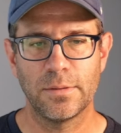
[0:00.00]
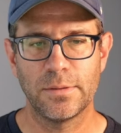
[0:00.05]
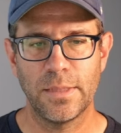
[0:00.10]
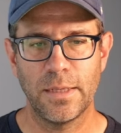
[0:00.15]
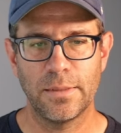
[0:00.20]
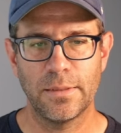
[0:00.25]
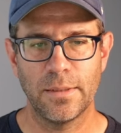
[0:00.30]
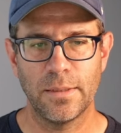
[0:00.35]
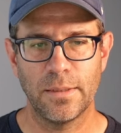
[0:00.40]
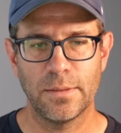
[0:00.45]

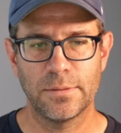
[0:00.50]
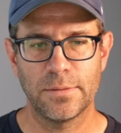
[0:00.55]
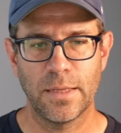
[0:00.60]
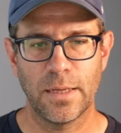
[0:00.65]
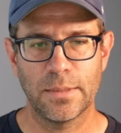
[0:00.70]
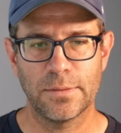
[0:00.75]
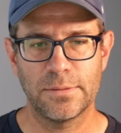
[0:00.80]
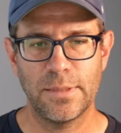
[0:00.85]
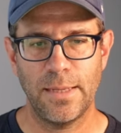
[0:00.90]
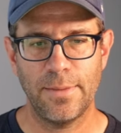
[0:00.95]

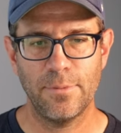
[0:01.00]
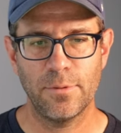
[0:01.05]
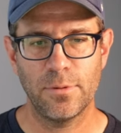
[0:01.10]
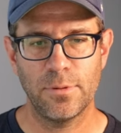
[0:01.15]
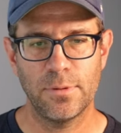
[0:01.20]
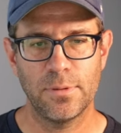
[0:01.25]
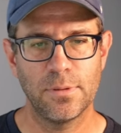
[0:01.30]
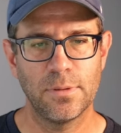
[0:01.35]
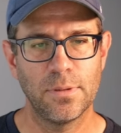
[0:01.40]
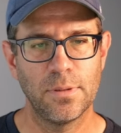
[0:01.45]

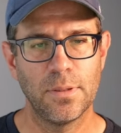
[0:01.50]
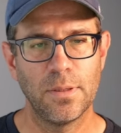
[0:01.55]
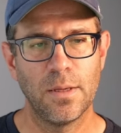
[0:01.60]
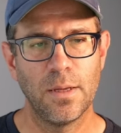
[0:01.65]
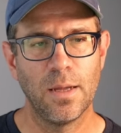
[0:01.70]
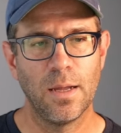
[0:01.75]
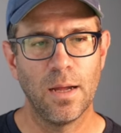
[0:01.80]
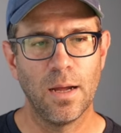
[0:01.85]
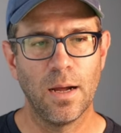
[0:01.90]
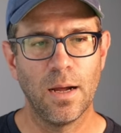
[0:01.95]
data.table
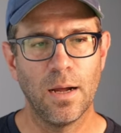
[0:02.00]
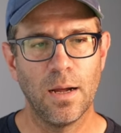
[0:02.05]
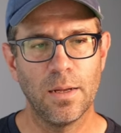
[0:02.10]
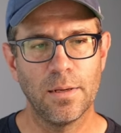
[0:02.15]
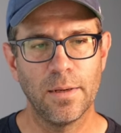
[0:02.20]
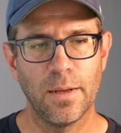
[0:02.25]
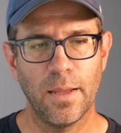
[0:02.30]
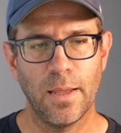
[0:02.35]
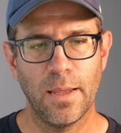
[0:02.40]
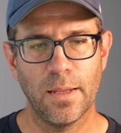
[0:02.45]

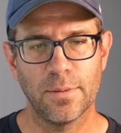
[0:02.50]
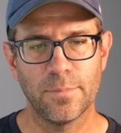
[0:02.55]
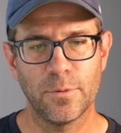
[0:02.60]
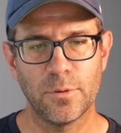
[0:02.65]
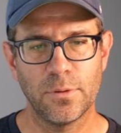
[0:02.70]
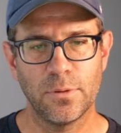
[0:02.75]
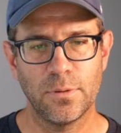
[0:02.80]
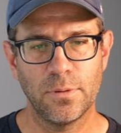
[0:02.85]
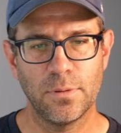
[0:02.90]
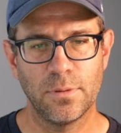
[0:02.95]
on
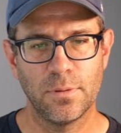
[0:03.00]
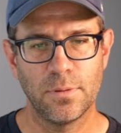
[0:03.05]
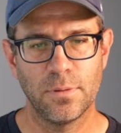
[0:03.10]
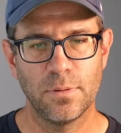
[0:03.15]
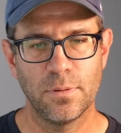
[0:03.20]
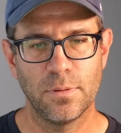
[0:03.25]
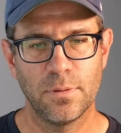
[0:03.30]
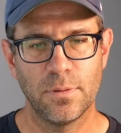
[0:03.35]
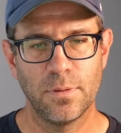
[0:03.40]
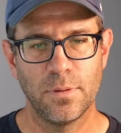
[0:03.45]
animal
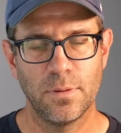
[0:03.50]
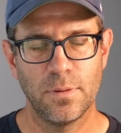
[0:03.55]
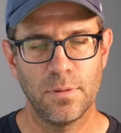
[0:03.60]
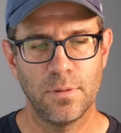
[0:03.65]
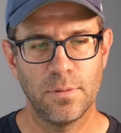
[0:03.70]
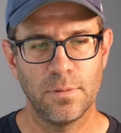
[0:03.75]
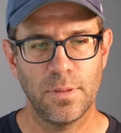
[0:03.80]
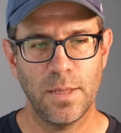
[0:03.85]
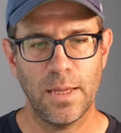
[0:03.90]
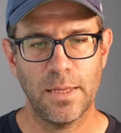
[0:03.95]

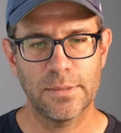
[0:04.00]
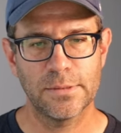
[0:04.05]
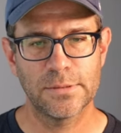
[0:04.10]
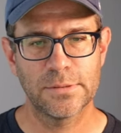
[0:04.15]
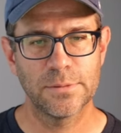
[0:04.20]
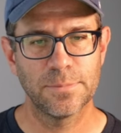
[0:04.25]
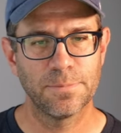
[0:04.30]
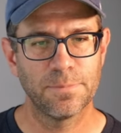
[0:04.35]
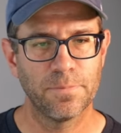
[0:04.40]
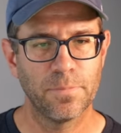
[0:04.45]

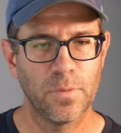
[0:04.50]
legs.